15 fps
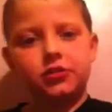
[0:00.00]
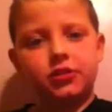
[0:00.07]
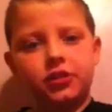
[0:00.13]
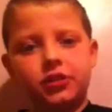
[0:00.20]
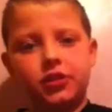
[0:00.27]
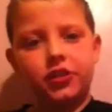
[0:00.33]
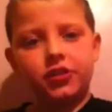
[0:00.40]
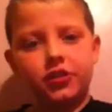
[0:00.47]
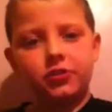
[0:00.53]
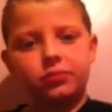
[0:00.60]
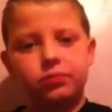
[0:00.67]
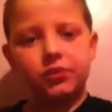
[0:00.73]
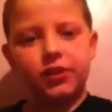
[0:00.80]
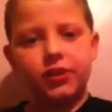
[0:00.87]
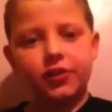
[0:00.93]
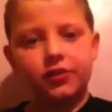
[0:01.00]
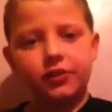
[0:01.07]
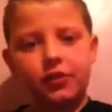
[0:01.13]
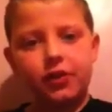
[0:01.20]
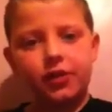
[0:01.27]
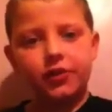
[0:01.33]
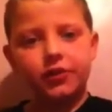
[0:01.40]
another plane
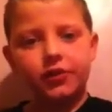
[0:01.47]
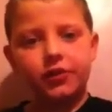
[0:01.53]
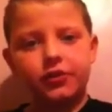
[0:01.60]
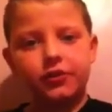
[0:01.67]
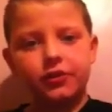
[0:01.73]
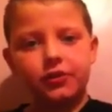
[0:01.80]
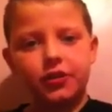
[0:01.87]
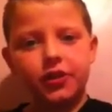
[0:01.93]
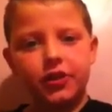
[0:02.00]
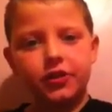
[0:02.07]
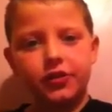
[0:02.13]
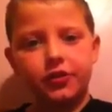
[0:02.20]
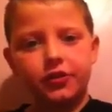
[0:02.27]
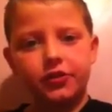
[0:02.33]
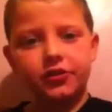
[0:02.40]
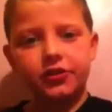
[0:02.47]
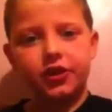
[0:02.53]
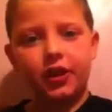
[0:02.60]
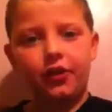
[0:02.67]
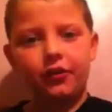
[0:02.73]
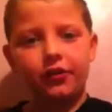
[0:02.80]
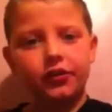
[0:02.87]
crashed into the other
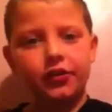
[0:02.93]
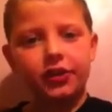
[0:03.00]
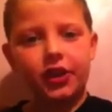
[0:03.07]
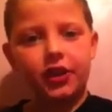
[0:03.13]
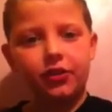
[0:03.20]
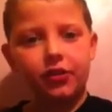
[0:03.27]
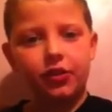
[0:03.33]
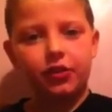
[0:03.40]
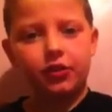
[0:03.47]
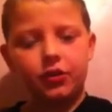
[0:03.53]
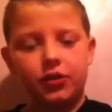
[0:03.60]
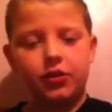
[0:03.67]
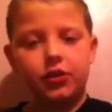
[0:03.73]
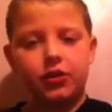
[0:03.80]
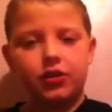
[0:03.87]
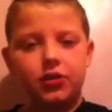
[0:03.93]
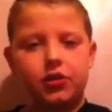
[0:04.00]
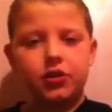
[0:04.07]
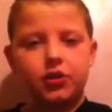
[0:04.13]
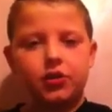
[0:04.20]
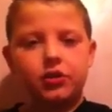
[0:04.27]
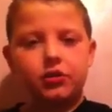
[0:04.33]
South Tower,
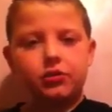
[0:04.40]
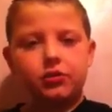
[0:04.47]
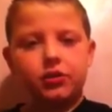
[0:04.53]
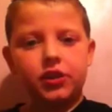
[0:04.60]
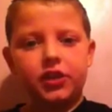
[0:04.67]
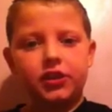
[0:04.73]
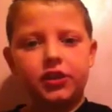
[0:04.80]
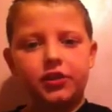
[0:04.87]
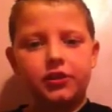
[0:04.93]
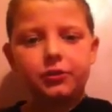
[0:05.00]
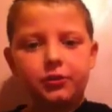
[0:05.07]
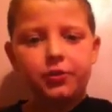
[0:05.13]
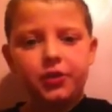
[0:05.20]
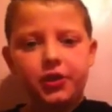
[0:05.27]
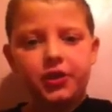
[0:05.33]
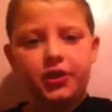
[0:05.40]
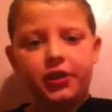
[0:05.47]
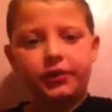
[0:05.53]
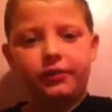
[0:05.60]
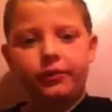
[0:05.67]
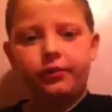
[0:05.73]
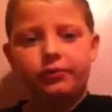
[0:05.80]
93,
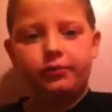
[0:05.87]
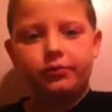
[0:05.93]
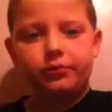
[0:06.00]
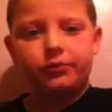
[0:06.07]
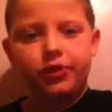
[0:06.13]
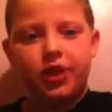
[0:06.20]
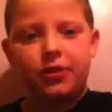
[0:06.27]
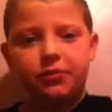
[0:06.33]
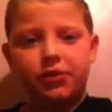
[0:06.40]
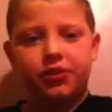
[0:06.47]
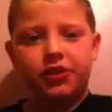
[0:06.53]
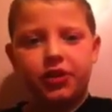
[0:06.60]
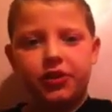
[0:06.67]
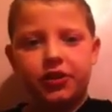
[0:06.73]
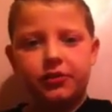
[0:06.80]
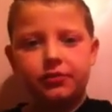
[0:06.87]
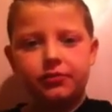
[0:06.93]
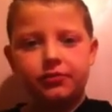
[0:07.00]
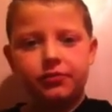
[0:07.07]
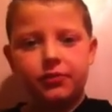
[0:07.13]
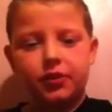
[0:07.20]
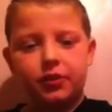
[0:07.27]
I'm not mistaken.
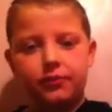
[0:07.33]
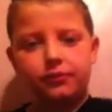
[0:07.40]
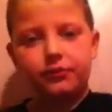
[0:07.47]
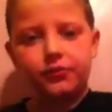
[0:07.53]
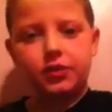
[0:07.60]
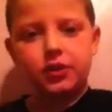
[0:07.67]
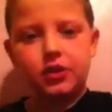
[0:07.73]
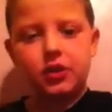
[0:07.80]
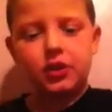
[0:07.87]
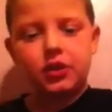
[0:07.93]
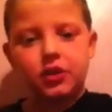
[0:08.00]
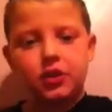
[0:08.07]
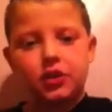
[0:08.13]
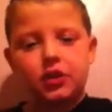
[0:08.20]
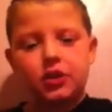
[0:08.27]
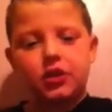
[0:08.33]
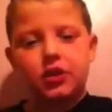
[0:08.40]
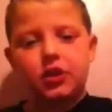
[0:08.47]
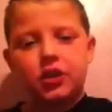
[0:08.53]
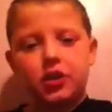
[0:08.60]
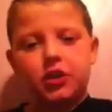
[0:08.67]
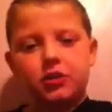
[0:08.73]

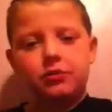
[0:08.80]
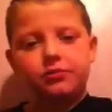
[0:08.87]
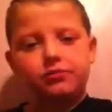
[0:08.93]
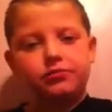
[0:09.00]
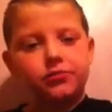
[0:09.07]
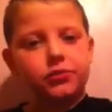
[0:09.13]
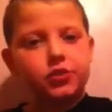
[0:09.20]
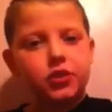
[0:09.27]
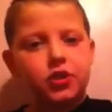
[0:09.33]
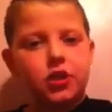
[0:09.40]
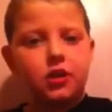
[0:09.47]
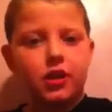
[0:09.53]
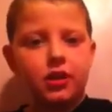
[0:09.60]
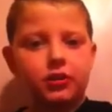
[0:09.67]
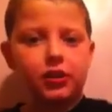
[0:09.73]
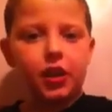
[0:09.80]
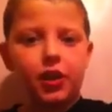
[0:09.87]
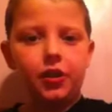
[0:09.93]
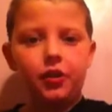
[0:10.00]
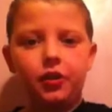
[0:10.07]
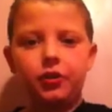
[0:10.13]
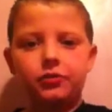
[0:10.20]
And then
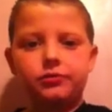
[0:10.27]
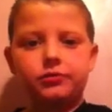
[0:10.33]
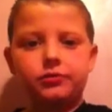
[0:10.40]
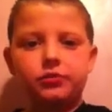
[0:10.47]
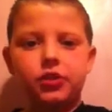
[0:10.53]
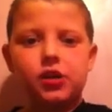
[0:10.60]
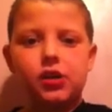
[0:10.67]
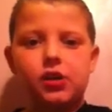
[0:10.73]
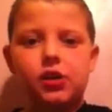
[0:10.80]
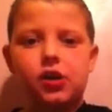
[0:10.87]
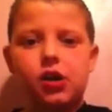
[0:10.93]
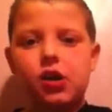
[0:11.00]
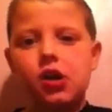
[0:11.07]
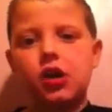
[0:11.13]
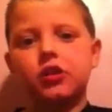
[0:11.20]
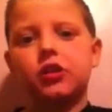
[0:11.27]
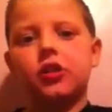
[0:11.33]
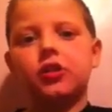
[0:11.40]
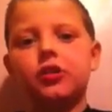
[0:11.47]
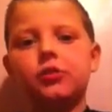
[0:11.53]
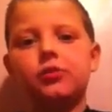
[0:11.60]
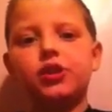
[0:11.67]
later,
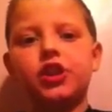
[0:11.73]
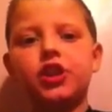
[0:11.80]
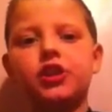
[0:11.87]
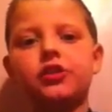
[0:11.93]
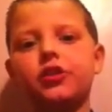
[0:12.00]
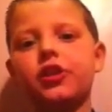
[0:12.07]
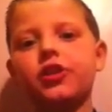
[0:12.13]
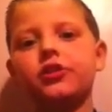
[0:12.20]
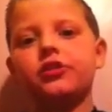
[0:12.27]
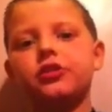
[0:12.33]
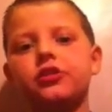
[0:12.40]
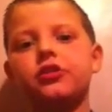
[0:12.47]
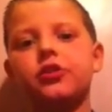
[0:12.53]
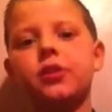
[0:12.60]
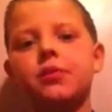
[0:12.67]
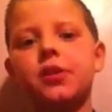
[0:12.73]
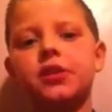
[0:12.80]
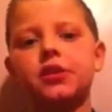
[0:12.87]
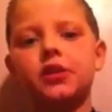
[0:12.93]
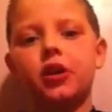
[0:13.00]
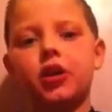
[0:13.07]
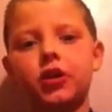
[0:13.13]
another plane crashed into the
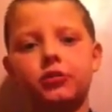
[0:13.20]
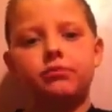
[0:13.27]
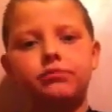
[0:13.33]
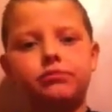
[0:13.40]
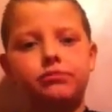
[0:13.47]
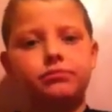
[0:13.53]
Pentagon.